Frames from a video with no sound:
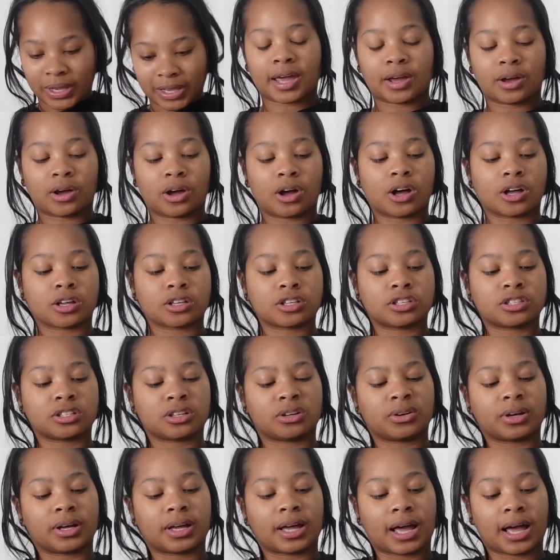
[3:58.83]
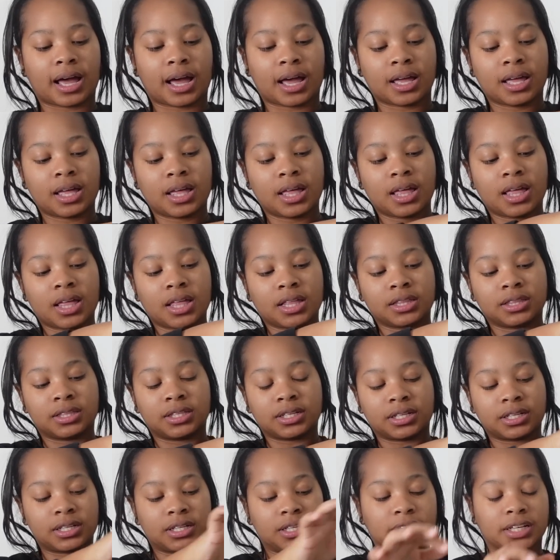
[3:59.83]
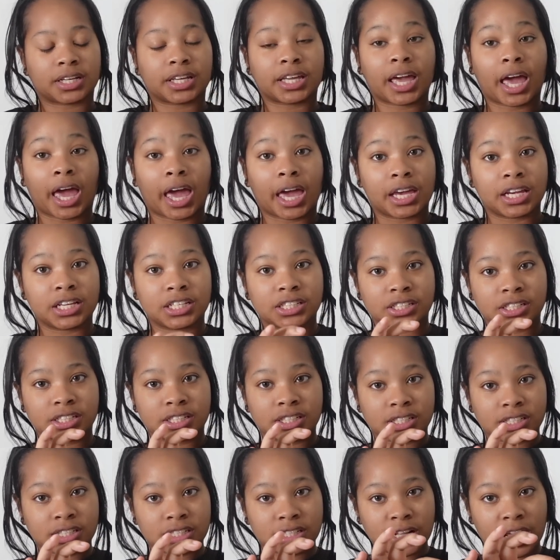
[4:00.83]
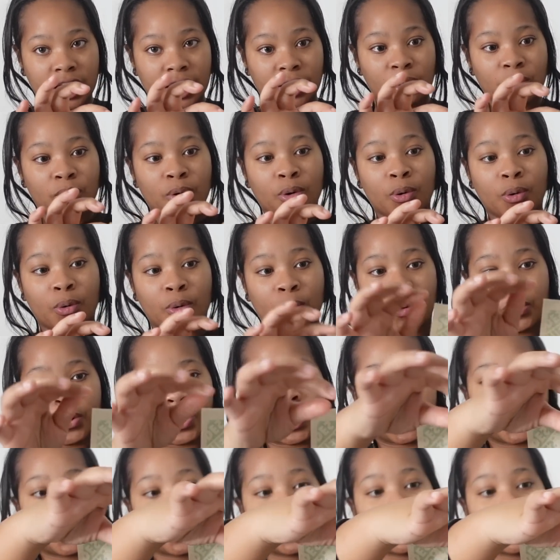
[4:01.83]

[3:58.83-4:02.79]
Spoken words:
I also got the Cajun style corn.